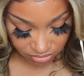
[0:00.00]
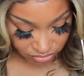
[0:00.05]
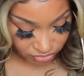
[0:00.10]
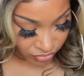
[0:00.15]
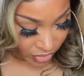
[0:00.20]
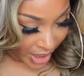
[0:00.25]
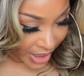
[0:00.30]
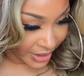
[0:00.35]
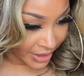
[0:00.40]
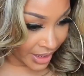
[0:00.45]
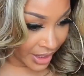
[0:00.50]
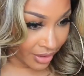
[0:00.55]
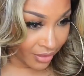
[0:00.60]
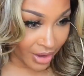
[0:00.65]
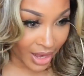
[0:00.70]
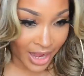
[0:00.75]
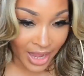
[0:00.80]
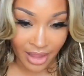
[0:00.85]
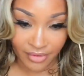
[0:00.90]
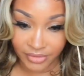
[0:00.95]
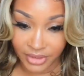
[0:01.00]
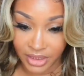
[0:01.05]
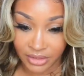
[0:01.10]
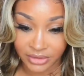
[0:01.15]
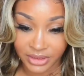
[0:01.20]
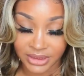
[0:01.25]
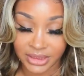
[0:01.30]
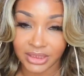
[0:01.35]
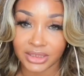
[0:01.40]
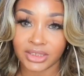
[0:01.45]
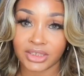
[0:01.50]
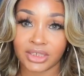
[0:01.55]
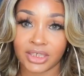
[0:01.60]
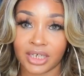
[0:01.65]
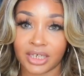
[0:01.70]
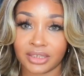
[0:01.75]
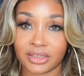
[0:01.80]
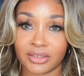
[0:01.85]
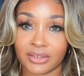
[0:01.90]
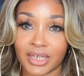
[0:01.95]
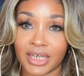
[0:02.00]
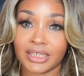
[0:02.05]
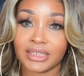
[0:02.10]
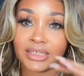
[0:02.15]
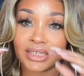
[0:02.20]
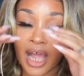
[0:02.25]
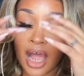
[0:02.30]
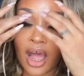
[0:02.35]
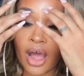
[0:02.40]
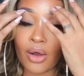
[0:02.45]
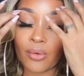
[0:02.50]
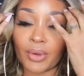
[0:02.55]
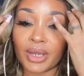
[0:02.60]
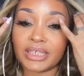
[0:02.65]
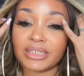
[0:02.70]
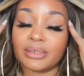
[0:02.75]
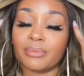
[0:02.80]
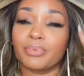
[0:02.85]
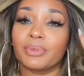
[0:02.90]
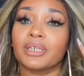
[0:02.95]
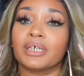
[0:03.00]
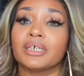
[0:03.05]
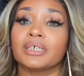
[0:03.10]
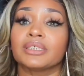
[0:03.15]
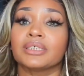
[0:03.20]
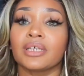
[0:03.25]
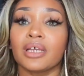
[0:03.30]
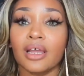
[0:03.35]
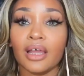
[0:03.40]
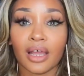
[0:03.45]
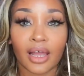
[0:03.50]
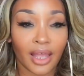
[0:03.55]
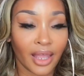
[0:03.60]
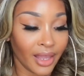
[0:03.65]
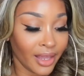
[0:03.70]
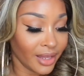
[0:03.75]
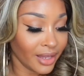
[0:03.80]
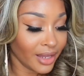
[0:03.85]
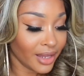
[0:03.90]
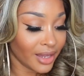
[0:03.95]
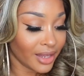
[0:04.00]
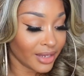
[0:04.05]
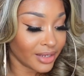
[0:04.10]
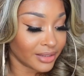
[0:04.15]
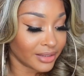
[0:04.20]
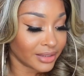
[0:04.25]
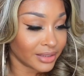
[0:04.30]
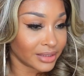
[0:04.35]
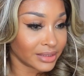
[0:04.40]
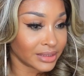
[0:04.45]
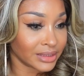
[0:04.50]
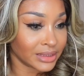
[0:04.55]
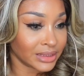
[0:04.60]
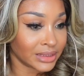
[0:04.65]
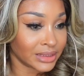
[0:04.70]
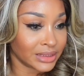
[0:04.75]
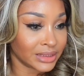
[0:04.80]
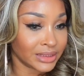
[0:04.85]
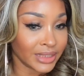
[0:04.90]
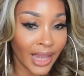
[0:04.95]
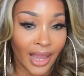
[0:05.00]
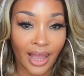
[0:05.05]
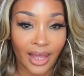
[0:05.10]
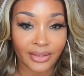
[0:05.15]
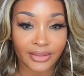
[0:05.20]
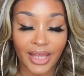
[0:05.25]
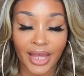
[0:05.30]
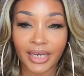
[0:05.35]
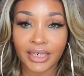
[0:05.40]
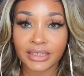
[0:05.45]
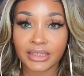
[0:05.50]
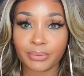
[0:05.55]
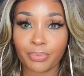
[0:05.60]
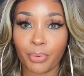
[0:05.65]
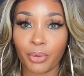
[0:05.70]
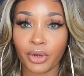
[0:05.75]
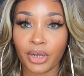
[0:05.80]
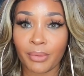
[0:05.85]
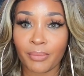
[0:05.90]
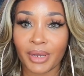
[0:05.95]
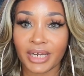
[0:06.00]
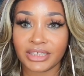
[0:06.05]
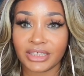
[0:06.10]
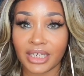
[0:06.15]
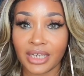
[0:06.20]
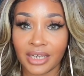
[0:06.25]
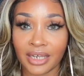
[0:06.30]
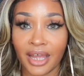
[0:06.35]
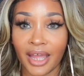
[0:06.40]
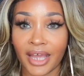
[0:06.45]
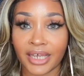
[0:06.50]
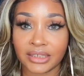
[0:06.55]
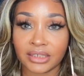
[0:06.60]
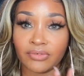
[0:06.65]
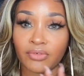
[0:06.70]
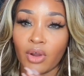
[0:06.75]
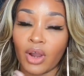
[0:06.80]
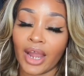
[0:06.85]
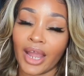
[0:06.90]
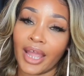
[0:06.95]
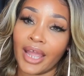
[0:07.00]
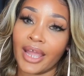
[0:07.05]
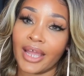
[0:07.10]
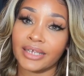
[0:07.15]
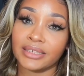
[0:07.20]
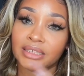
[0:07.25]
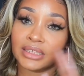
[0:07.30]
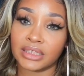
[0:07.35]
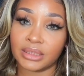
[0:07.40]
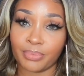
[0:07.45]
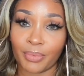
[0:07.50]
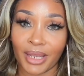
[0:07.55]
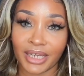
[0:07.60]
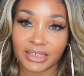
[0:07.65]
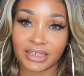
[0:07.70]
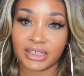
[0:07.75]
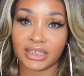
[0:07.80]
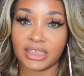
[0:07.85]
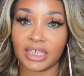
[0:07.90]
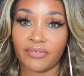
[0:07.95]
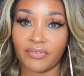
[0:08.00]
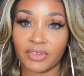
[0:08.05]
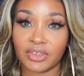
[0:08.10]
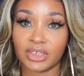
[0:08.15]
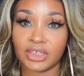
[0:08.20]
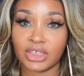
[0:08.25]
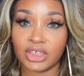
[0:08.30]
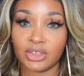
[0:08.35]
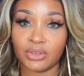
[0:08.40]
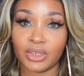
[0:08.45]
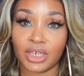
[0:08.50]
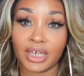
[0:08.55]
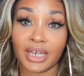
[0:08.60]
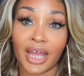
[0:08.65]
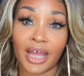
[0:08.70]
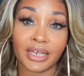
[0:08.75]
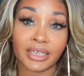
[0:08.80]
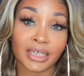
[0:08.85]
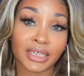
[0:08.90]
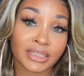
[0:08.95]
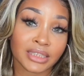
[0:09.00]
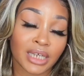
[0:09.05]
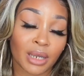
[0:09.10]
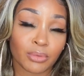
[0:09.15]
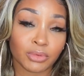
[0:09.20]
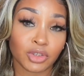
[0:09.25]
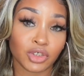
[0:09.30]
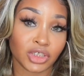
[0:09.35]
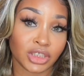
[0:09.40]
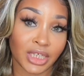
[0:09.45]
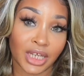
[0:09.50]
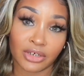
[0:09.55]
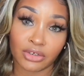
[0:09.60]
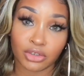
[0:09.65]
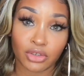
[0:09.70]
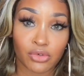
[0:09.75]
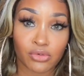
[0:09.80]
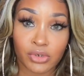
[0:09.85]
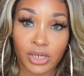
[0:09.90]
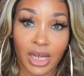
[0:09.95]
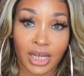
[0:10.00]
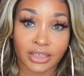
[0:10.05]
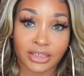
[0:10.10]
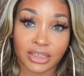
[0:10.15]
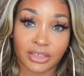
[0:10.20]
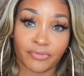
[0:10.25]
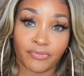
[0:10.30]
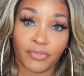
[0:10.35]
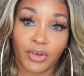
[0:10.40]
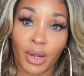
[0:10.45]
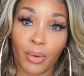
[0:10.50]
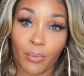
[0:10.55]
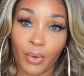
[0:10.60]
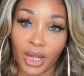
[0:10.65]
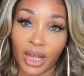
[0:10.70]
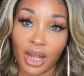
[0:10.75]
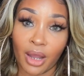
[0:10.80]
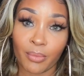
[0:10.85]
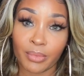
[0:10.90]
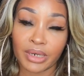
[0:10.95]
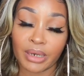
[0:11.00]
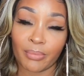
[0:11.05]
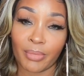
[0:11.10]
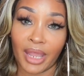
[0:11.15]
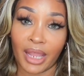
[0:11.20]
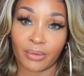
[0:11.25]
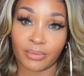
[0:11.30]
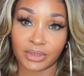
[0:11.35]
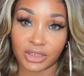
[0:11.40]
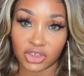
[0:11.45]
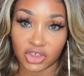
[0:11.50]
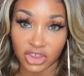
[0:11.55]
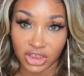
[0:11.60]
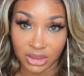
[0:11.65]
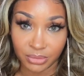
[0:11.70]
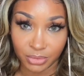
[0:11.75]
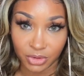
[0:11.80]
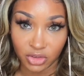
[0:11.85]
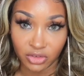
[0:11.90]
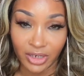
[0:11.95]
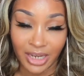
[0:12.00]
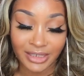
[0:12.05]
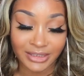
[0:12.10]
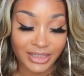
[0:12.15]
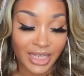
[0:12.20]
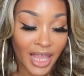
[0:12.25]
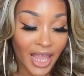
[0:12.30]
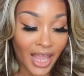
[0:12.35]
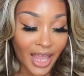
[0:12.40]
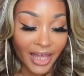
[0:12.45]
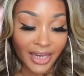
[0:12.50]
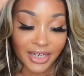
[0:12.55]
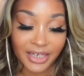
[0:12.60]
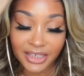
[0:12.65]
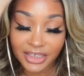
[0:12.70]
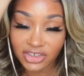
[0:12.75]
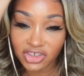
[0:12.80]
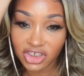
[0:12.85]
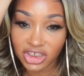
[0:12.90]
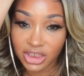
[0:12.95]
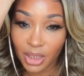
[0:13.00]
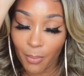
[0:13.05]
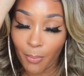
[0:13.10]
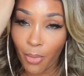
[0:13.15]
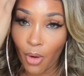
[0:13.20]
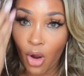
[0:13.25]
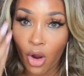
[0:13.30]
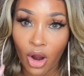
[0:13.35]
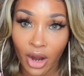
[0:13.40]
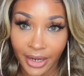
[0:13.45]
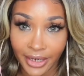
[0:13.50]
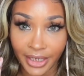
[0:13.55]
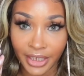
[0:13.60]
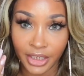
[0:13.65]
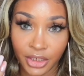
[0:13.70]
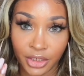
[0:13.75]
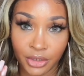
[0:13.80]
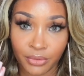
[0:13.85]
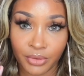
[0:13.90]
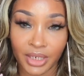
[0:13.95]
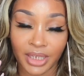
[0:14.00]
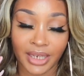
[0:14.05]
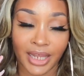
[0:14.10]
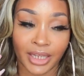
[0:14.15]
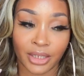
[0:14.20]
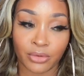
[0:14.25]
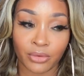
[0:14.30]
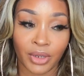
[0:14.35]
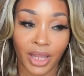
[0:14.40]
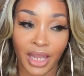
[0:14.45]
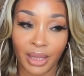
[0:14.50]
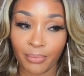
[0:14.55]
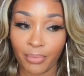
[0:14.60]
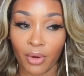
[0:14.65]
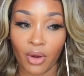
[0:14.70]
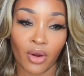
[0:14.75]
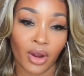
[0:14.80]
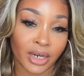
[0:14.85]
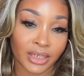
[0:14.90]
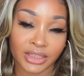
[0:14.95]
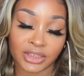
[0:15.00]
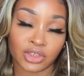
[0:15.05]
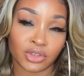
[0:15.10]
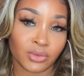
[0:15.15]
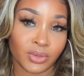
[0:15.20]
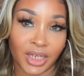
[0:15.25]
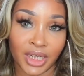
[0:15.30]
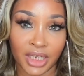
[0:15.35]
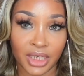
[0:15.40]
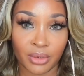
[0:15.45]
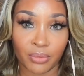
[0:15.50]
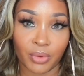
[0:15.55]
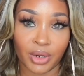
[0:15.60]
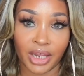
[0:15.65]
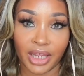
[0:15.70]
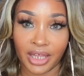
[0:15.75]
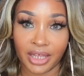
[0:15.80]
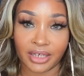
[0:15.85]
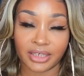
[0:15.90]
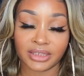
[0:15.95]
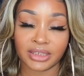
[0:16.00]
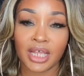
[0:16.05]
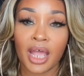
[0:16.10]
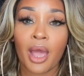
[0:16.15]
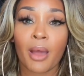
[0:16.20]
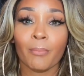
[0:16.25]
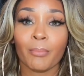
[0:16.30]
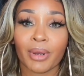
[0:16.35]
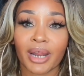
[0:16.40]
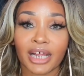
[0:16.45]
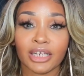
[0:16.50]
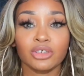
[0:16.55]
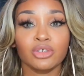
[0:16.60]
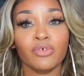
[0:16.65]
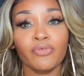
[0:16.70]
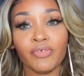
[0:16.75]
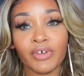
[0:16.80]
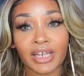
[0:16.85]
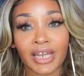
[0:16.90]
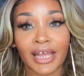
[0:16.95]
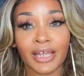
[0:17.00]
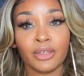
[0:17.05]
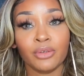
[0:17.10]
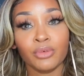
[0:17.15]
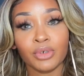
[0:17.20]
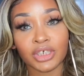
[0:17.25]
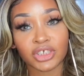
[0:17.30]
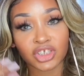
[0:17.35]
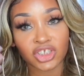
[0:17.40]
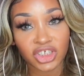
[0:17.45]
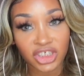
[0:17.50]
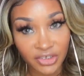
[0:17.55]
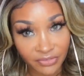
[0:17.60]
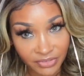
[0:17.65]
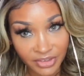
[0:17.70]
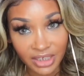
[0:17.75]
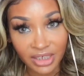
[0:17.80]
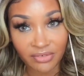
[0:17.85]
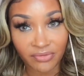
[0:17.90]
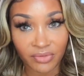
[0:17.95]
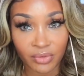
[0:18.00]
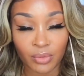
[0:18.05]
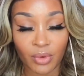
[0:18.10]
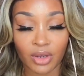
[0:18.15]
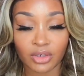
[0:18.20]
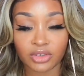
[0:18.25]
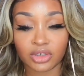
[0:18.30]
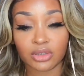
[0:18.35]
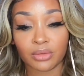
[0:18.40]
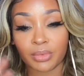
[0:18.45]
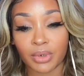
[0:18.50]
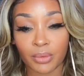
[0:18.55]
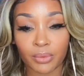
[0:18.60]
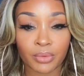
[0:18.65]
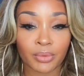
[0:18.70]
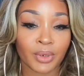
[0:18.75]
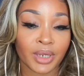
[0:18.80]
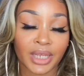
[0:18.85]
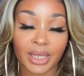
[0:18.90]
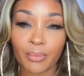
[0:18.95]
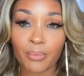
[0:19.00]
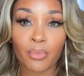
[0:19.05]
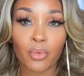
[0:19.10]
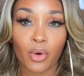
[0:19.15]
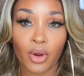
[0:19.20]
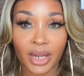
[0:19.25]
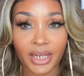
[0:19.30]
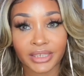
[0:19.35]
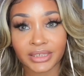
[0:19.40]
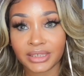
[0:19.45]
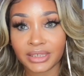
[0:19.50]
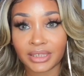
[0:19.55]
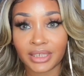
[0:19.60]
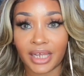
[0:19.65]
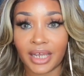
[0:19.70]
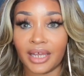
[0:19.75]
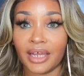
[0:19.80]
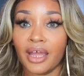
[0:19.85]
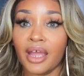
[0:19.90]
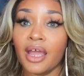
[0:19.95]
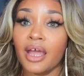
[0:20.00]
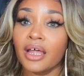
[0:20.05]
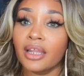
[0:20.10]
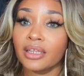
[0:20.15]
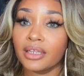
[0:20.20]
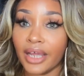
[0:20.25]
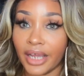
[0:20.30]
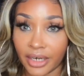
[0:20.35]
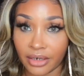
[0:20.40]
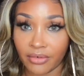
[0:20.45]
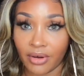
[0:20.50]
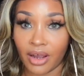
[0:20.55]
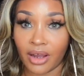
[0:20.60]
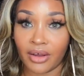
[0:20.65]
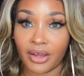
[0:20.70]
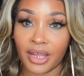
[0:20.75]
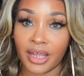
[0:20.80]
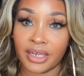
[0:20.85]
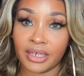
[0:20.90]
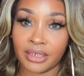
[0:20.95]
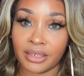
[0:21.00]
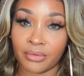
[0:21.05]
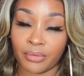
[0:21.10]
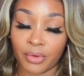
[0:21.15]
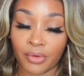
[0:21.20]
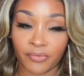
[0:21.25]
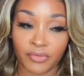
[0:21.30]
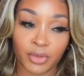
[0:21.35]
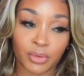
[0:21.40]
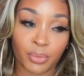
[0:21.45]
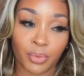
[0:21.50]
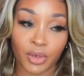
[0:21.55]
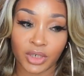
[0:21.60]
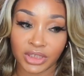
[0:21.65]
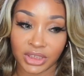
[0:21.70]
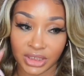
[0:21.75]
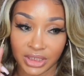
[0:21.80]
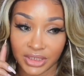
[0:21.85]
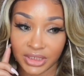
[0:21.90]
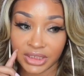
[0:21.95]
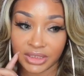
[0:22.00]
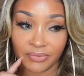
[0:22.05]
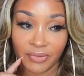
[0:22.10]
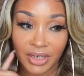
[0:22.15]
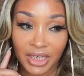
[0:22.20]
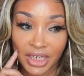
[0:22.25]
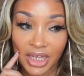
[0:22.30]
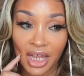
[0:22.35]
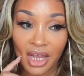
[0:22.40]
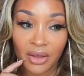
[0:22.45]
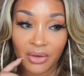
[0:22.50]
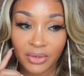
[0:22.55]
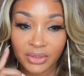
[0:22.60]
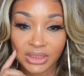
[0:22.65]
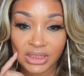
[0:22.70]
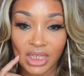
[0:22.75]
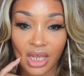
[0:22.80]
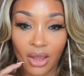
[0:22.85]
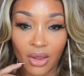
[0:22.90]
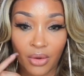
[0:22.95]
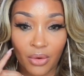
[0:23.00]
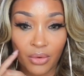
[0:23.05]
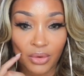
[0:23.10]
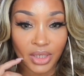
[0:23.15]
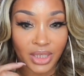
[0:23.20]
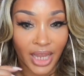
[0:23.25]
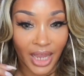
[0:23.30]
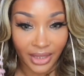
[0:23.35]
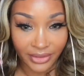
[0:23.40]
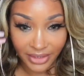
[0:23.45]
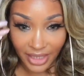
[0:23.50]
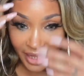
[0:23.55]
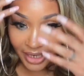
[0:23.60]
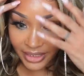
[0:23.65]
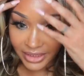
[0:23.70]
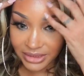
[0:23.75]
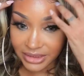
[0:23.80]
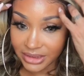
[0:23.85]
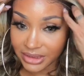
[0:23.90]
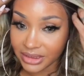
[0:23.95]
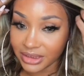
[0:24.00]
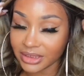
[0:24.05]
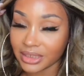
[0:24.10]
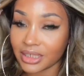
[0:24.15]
right now, I haven't noticed any shedding. So, that's always a plus. And yeah that is pretty much it as far as the specs and stuff on this unit now it does come with your standard two cones in the front one comb in the back with adjustable straps and it is just a parted unit like you can't part this unit anywhere else but i do feel like you could shift it if you want to but we will get more into that later on in the review portion of this video. So yeah, that is